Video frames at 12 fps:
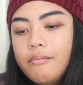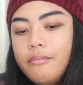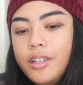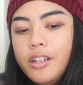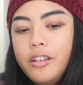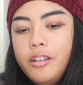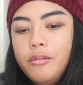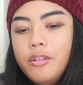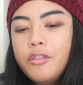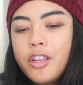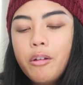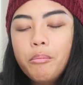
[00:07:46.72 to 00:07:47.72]
You know,
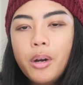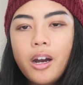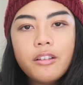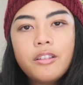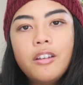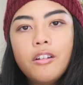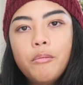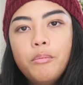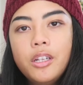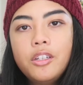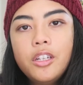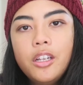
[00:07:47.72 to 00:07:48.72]
you sound bossy or
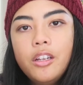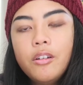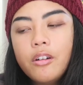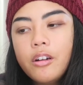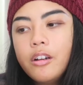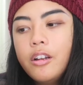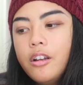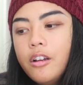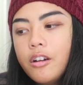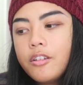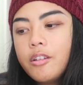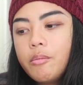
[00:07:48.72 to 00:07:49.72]
bitchy or
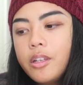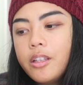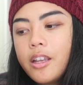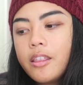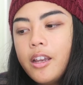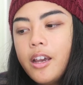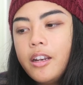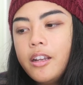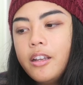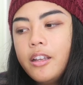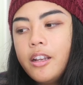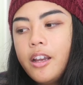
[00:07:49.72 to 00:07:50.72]
something like that.
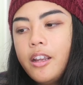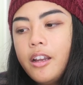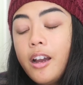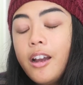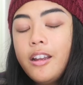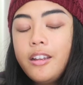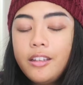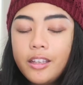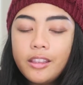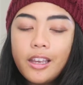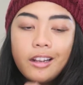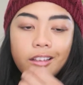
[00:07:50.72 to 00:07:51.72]
And I
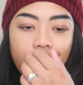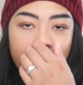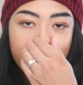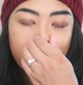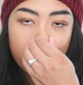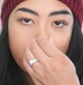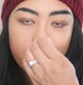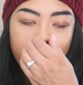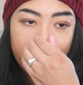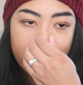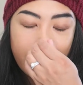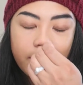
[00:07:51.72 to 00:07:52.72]
get that a lot too with
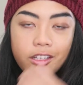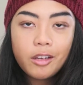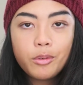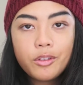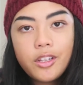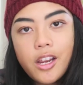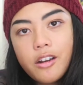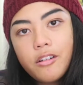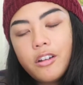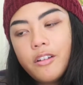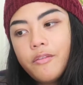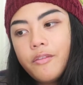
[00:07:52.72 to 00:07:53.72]
that double
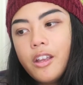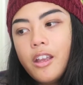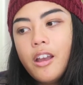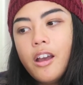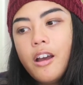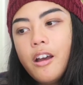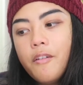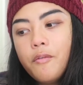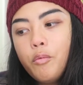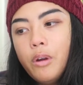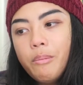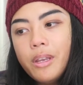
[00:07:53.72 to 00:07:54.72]
standard
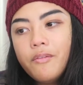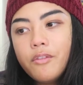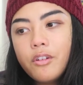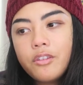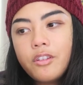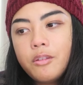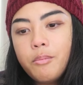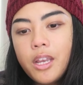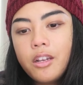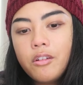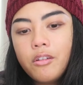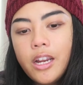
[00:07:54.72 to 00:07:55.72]
of women versus
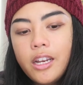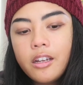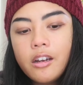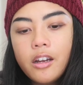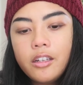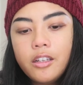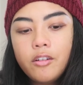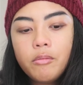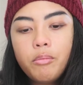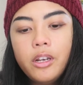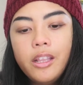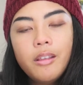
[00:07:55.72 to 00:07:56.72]
men creating content or
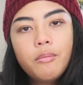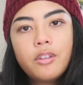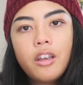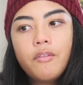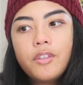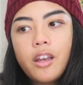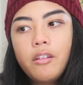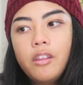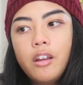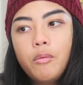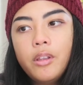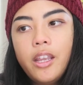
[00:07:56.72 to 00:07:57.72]
putting themselves out
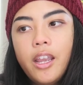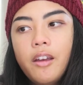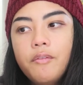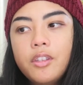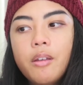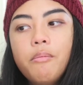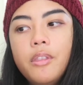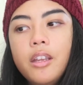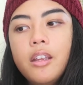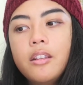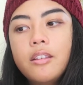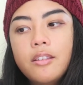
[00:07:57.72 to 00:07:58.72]
there when they have
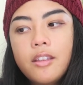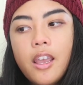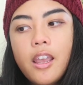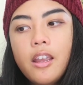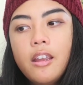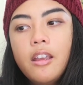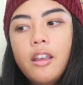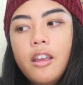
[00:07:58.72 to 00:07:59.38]
something to say.